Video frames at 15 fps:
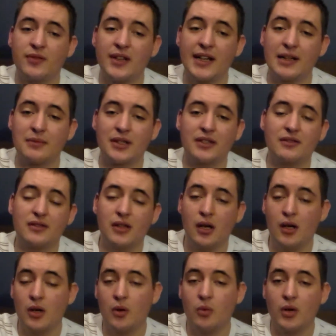to fragment.
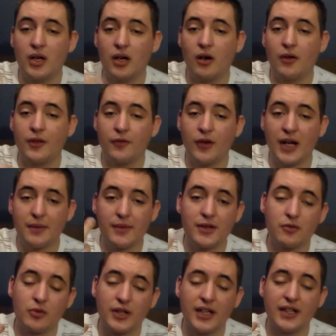Well, the
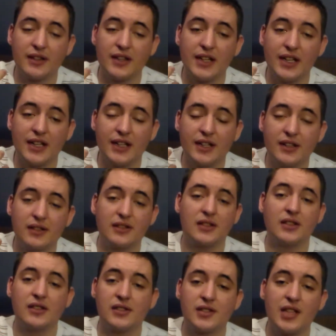fragment will hit the
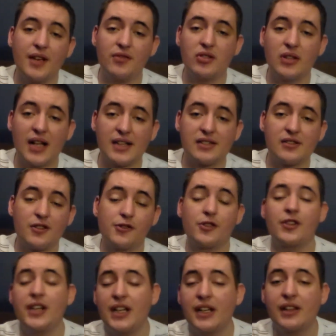safety glasses
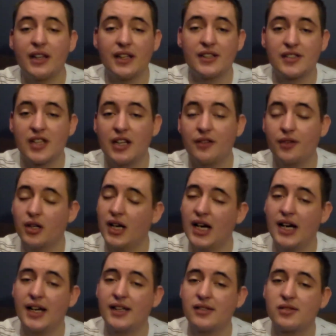underneath instead of your
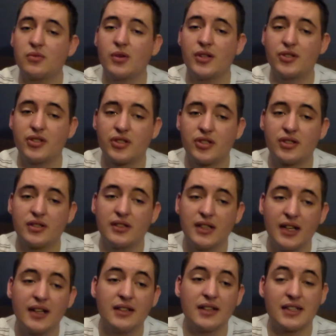eyes, which
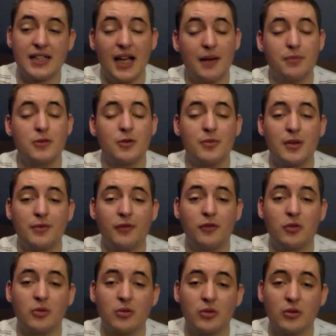has happened to me
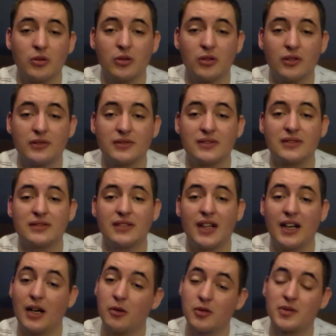before,
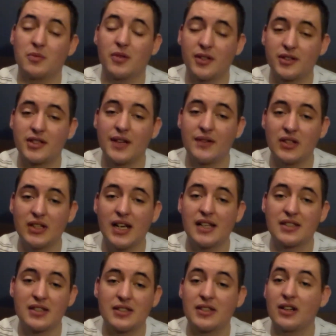and I wasn't wearing safety
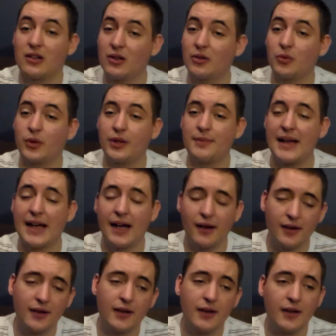glasses and it hurt really
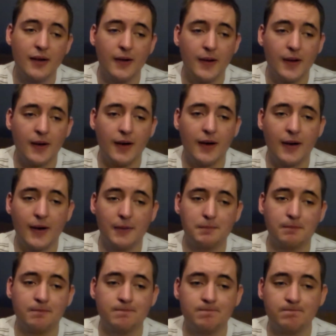bad.
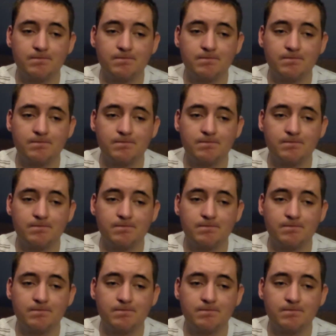All